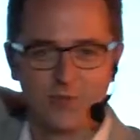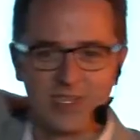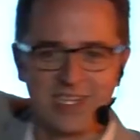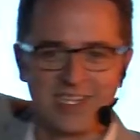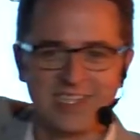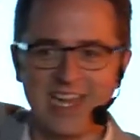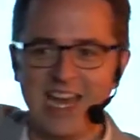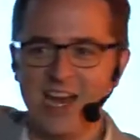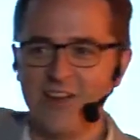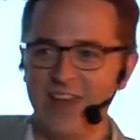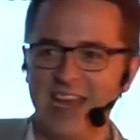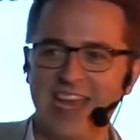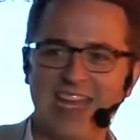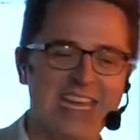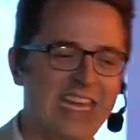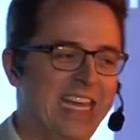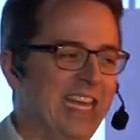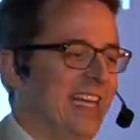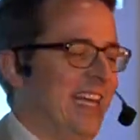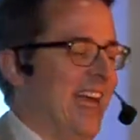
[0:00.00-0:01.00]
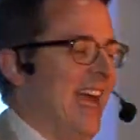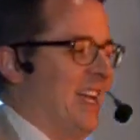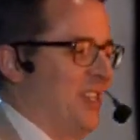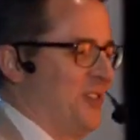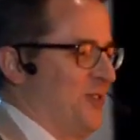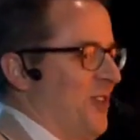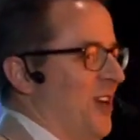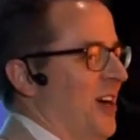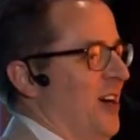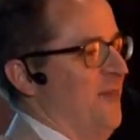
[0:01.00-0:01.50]
we didn't have any
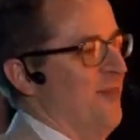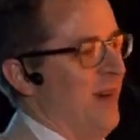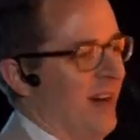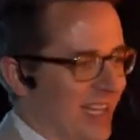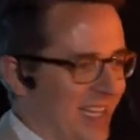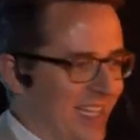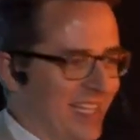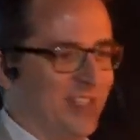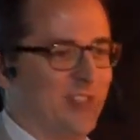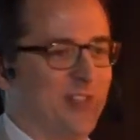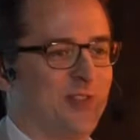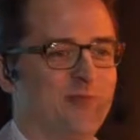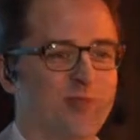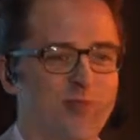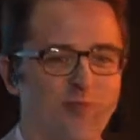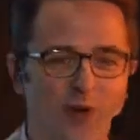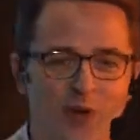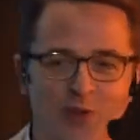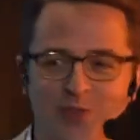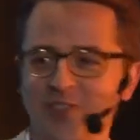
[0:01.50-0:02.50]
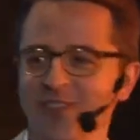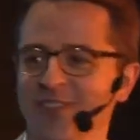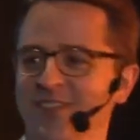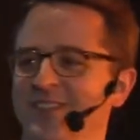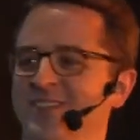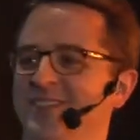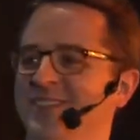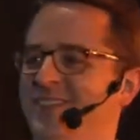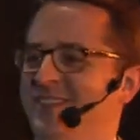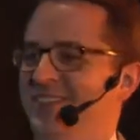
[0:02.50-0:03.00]
extra money to promote
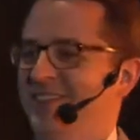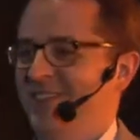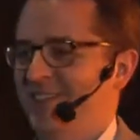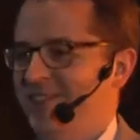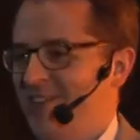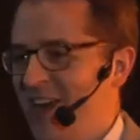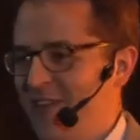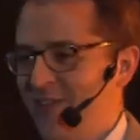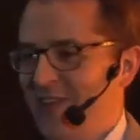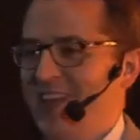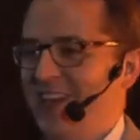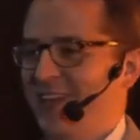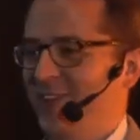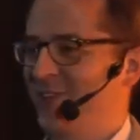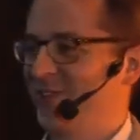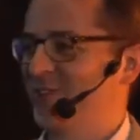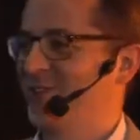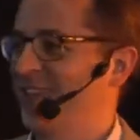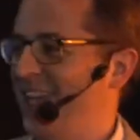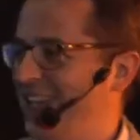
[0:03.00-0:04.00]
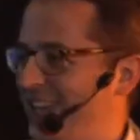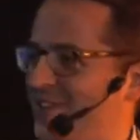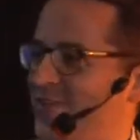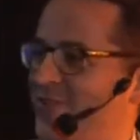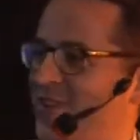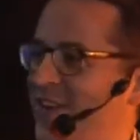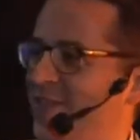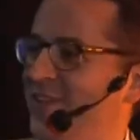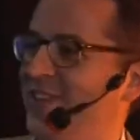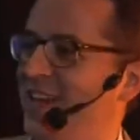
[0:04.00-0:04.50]
traffic or to get
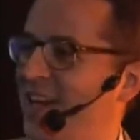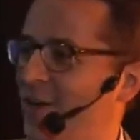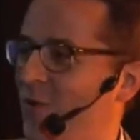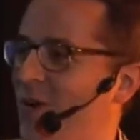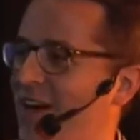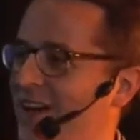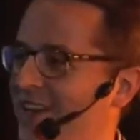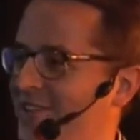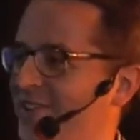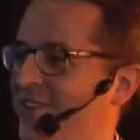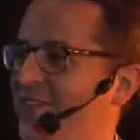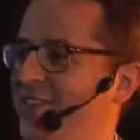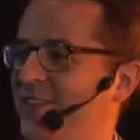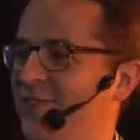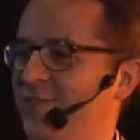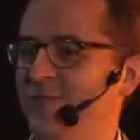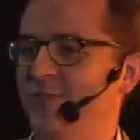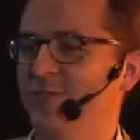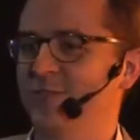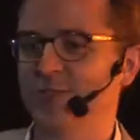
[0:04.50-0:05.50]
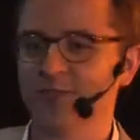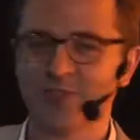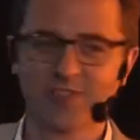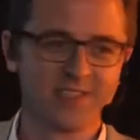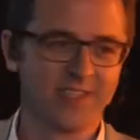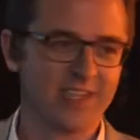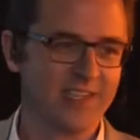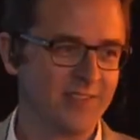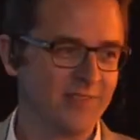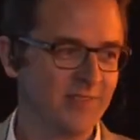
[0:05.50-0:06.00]
traffic, acquire traffic f to the
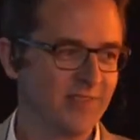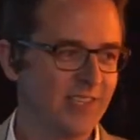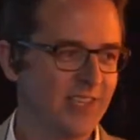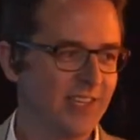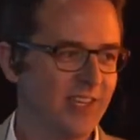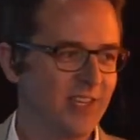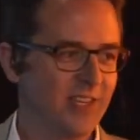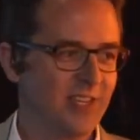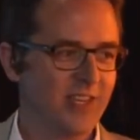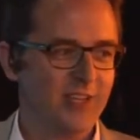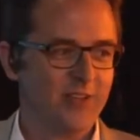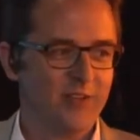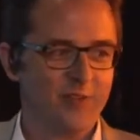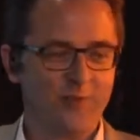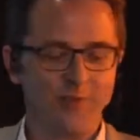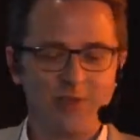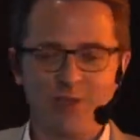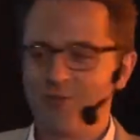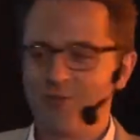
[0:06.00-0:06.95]
site. We